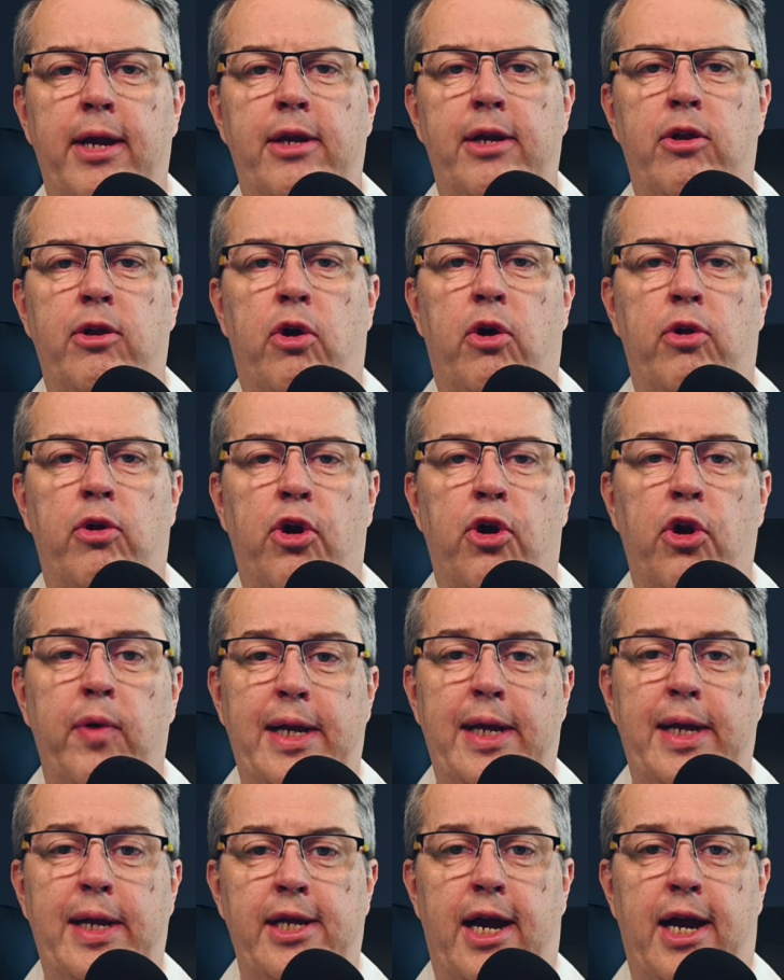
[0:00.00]
called Hurry
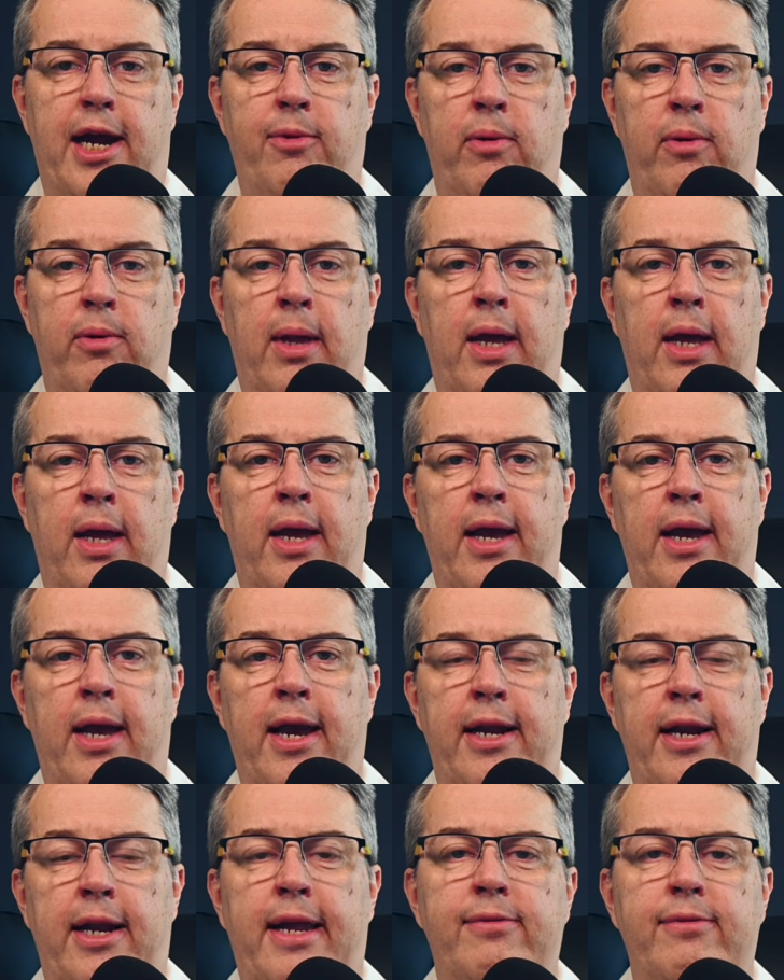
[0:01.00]
Timer, and it
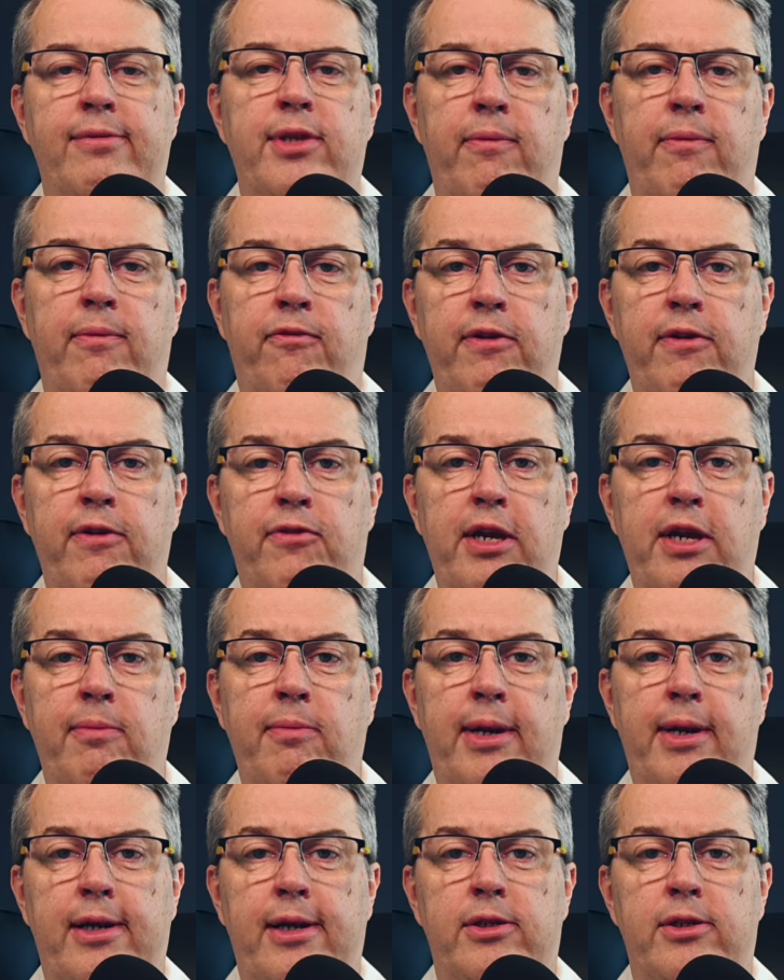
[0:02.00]
gives them 15
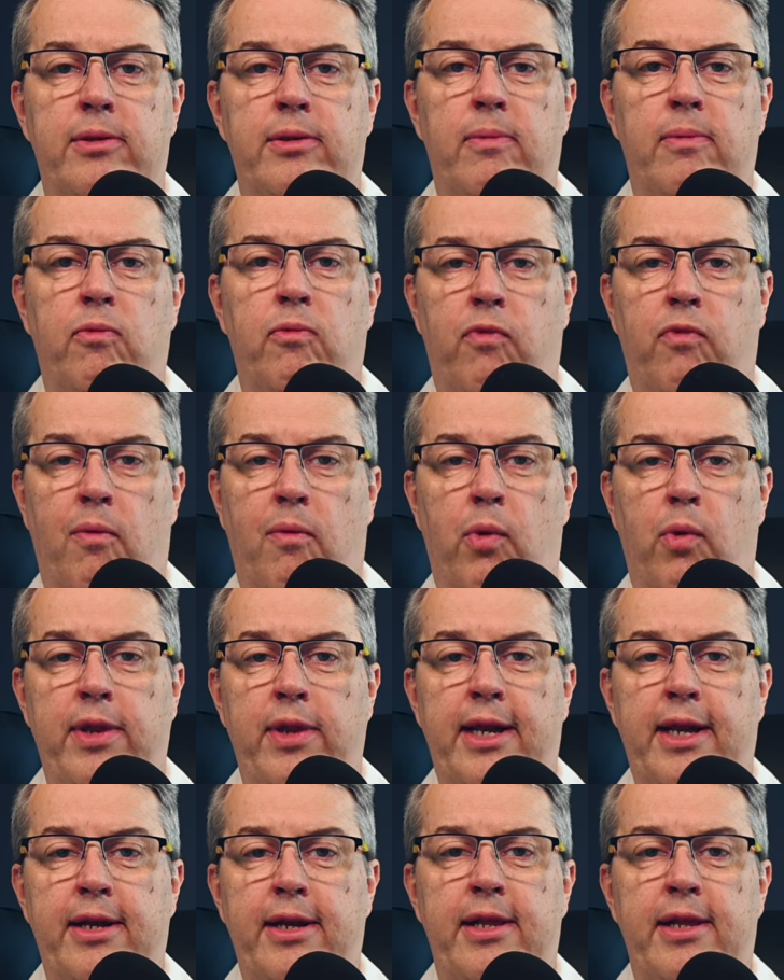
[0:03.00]
minutes from when they
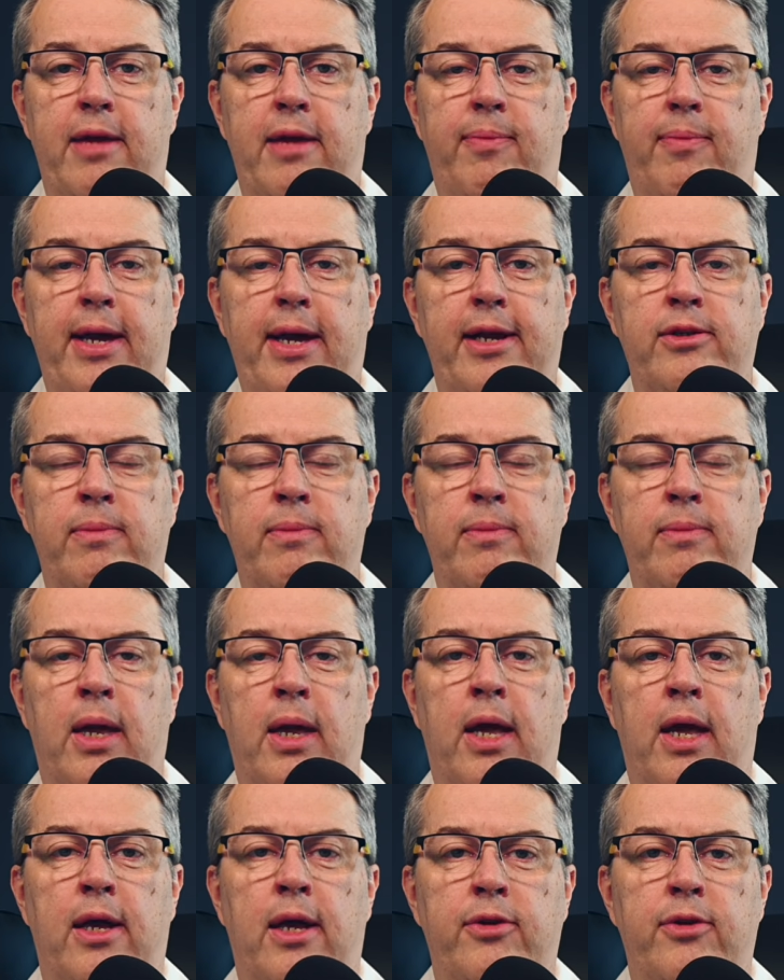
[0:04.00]
get to that page
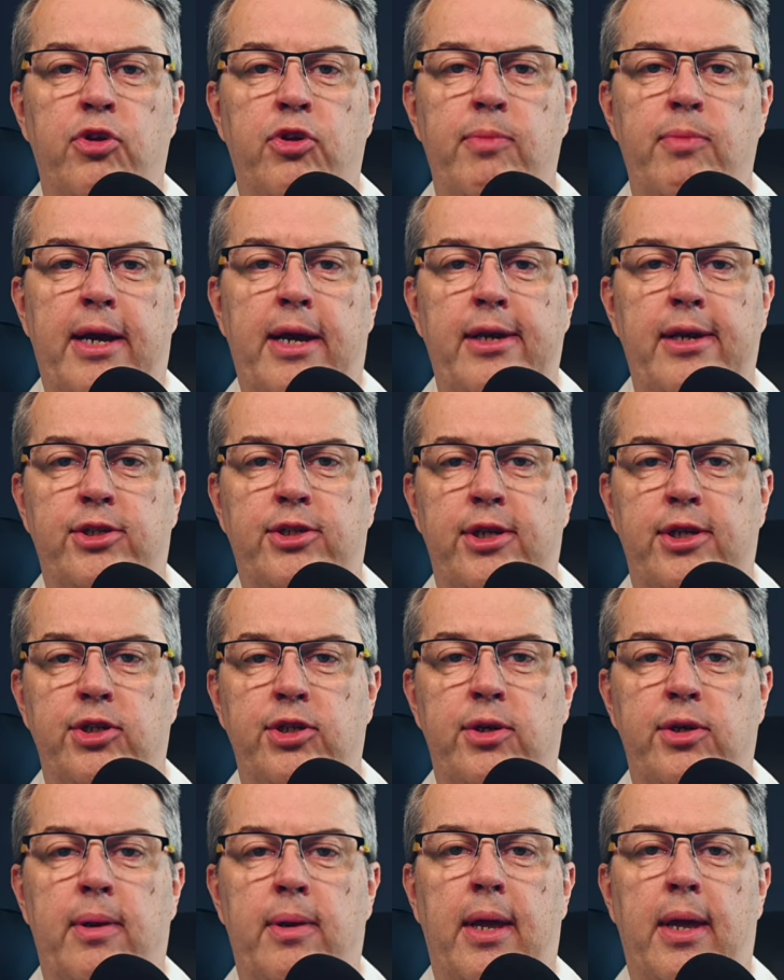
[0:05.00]
to make a
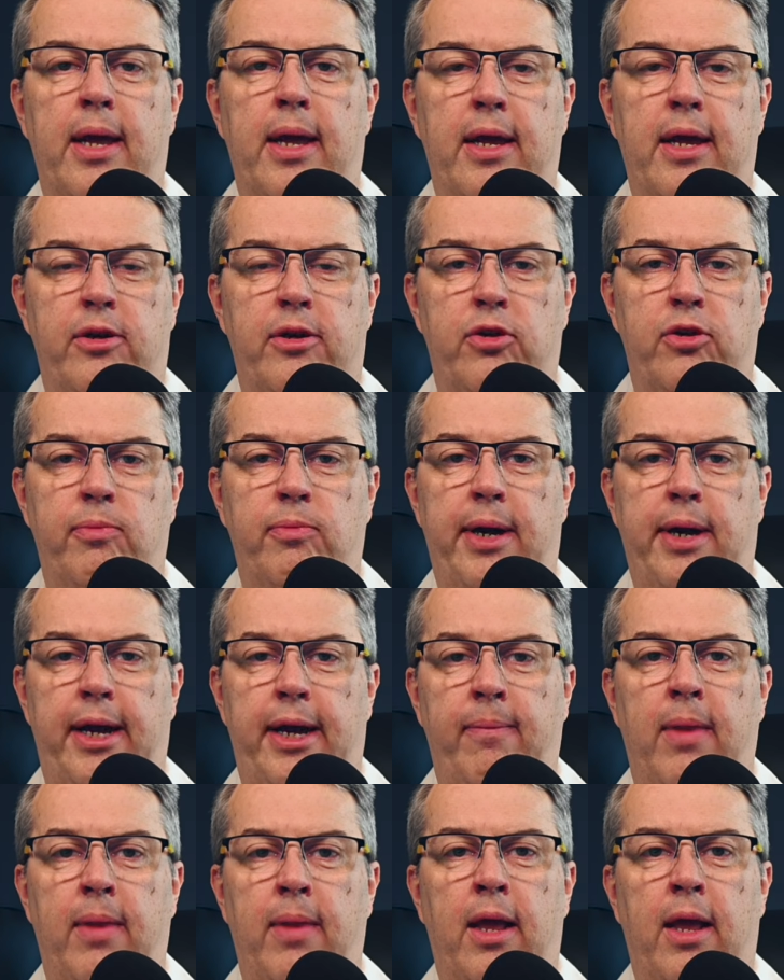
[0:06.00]
decision to buy.
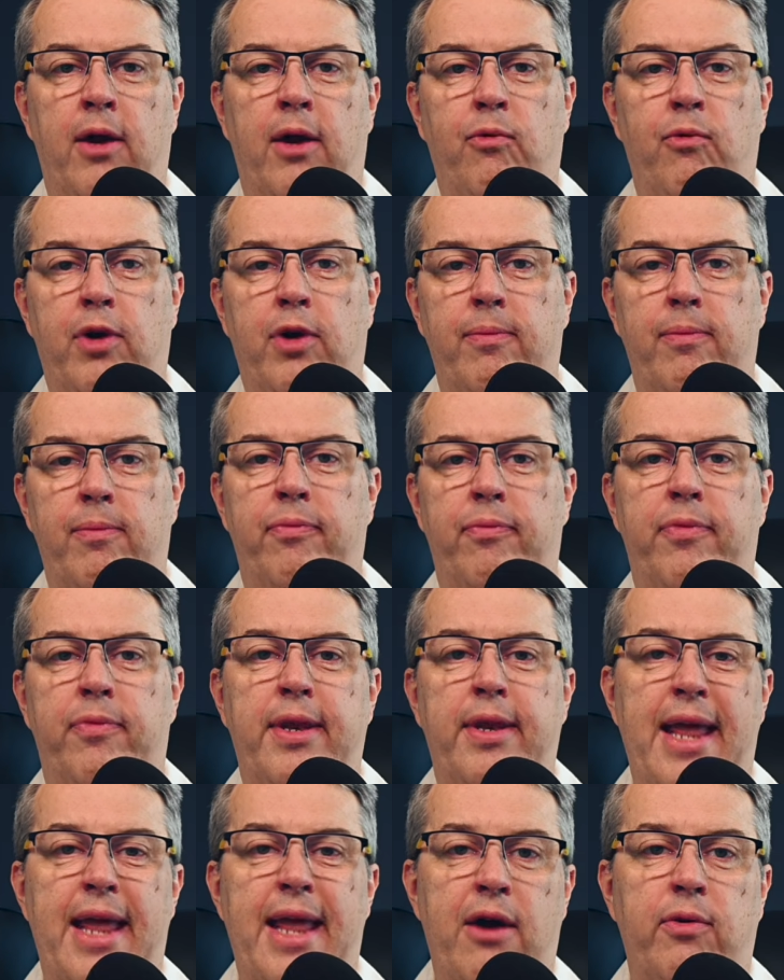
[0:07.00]
Well,
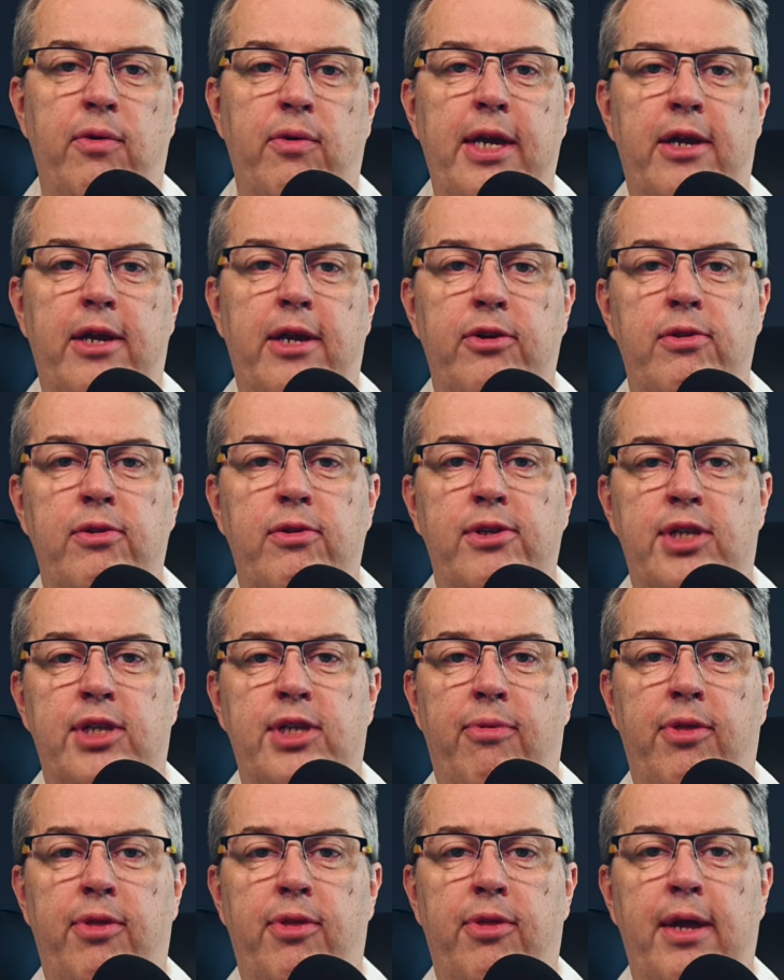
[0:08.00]
now he could do the same
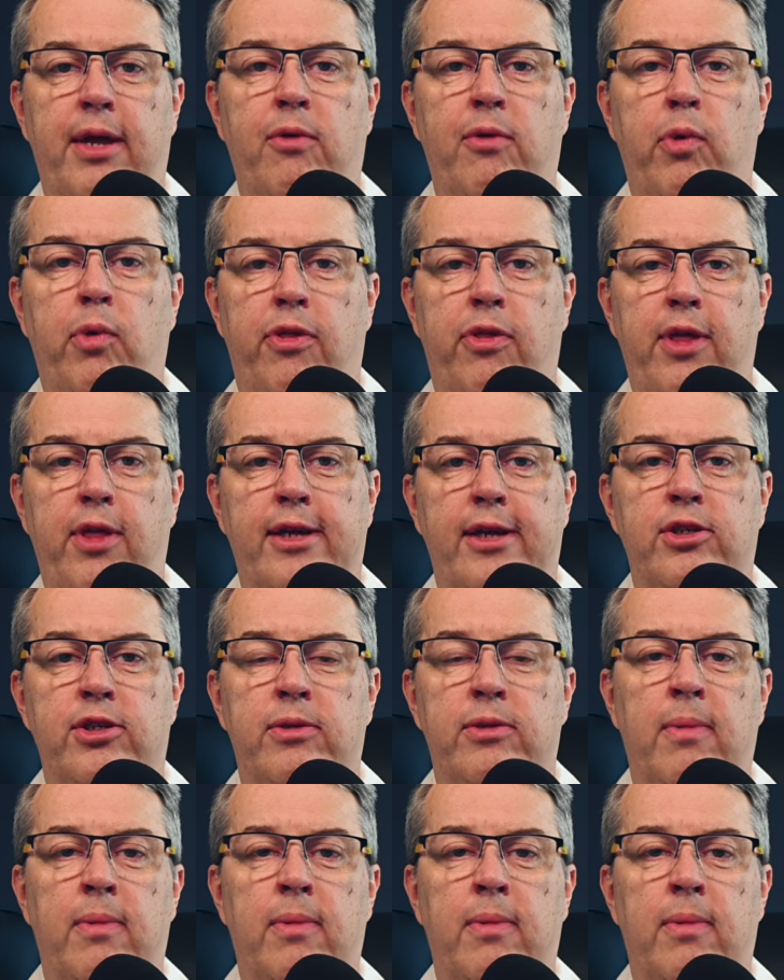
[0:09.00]
thing with this